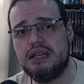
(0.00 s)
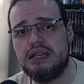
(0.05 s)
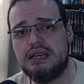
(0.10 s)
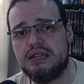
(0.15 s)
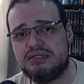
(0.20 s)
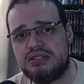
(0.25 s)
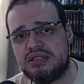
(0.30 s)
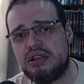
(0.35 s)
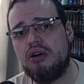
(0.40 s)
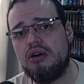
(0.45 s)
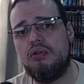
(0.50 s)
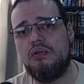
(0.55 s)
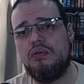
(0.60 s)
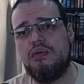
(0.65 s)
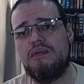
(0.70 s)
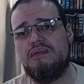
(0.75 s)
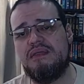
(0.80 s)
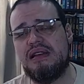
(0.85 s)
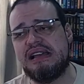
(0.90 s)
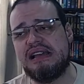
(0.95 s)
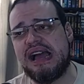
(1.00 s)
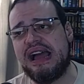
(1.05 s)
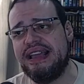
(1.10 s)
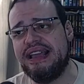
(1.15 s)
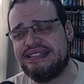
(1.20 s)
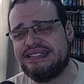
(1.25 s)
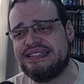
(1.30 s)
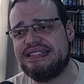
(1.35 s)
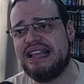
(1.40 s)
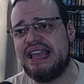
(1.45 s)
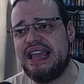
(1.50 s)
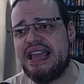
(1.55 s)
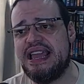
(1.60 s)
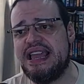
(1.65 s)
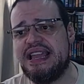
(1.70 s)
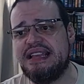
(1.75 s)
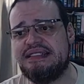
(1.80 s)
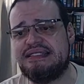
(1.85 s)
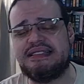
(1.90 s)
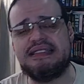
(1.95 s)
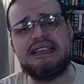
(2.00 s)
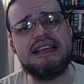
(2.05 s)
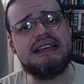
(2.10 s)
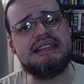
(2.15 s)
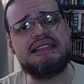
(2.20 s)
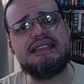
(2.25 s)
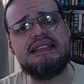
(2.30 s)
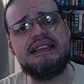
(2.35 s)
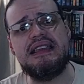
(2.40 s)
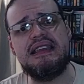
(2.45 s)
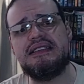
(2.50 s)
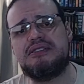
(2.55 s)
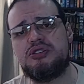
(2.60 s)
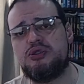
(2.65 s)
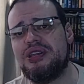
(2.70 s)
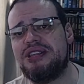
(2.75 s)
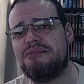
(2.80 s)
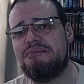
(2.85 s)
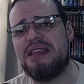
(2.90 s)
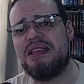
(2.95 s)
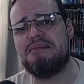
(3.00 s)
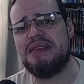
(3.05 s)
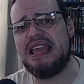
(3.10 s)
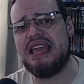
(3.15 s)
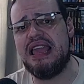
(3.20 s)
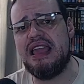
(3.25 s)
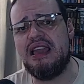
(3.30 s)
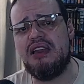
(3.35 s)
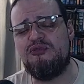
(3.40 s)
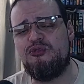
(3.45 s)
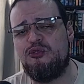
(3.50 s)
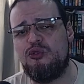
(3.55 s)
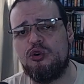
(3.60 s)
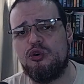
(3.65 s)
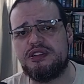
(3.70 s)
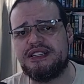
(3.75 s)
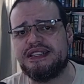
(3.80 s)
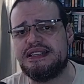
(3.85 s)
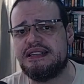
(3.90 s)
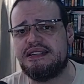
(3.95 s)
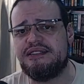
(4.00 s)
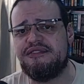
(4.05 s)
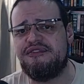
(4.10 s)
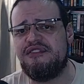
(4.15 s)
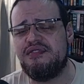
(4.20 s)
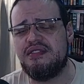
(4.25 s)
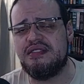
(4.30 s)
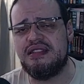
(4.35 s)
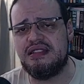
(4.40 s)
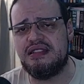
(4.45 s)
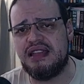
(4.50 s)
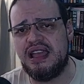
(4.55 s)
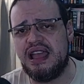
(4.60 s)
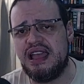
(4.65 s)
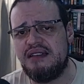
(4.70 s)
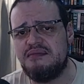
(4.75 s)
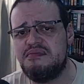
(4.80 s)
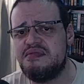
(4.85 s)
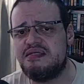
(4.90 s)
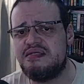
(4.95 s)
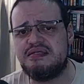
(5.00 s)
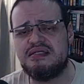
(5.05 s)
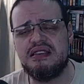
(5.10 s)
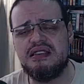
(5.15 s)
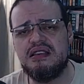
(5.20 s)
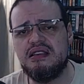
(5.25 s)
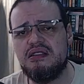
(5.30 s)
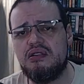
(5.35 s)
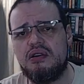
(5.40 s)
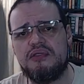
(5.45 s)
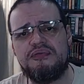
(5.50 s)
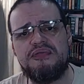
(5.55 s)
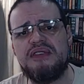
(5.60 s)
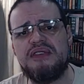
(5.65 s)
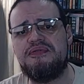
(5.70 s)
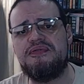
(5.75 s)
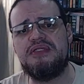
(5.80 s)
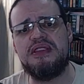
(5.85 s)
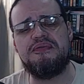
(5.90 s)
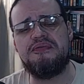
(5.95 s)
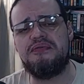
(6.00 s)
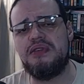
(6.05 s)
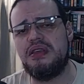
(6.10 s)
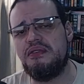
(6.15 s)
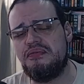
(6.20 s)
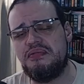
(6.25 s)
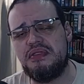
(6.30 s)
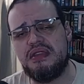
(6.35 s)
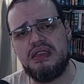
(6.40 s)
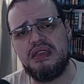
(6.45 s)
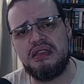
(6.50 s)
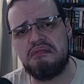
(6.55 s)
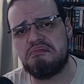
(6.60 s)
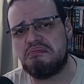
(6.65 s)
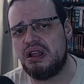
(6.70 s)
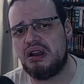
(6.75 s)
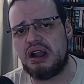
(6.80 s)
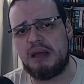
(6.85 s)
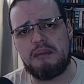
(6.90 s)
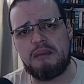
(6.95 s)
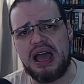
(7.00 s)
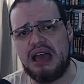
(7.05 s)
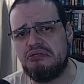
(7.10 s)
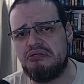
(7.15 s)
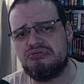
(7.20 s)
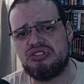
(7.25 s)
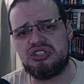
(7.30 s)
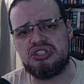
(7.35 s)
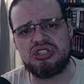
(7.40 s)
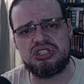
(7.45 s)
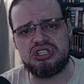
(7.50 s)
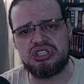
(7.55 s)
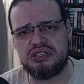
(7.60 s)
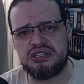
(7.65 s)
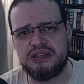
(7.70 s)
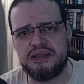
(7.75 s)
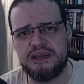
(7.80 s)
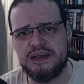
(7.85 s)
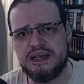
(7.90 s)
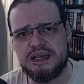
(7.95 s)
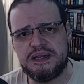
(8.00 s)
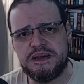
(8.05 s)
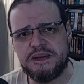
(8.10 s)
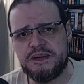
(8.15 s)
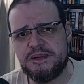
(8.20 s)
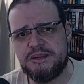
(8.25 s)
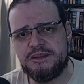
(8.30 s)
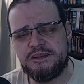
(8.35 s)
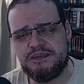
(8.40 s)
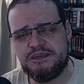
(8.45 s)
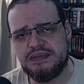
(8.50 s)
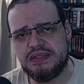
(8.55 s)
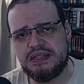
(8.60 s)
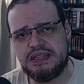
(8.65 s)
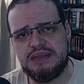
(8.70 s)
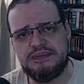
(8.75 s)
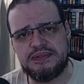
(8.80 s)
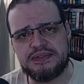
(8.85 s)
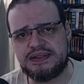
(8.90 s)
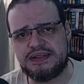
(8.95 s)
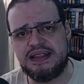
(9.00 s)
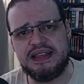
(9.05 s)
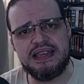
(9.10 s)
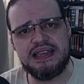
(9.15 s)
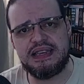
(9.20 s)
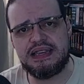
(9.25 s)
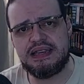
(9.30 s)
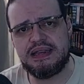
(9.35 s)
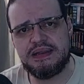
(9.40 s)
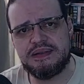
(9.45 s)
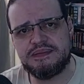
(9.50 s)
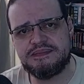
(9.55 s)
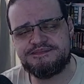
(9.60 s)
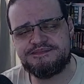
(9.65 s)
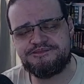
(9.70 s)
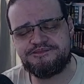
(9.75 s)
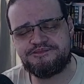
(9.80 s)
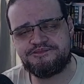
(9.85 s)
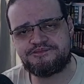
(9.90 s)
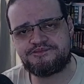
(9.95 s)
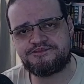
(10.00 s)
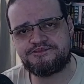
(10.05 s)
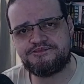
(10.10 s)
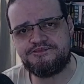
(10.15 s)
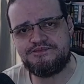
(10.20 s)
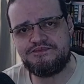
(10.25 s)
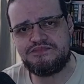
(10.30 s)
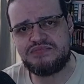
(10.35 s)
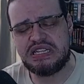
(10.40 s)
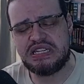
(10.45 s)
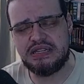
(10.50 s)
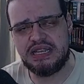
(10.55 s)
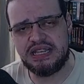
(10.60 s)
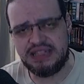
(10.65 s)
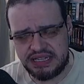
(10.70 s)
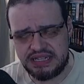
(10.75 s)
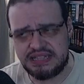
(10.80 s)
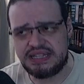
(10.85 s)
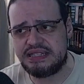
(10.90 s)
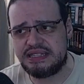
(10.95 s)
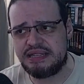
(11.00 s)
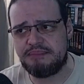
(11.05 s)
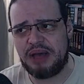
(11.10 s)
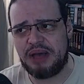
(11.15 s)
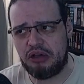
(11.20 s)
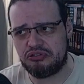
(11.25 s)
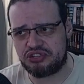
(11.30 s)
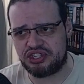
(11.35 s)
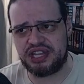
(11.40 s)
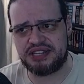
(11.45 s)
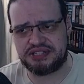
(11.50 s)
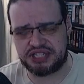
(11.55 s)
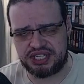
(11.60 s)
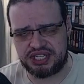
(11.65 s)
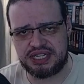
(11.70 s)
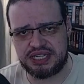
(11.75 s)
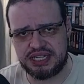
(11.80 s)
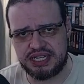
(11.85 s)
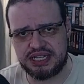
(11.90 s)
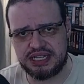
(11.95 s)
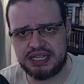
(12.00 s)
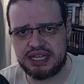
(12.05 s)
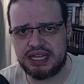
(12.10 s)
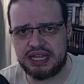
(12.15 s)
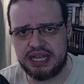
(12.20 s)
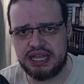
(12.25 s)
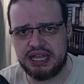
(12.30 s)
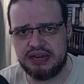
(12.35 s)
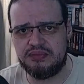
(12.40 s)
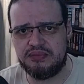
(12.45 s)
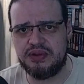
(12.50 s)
So I say sixty Sweet Baby Incorporated, forty the, dev the devs, or fifty fifty thereabouts, give or take. I think that's about it, in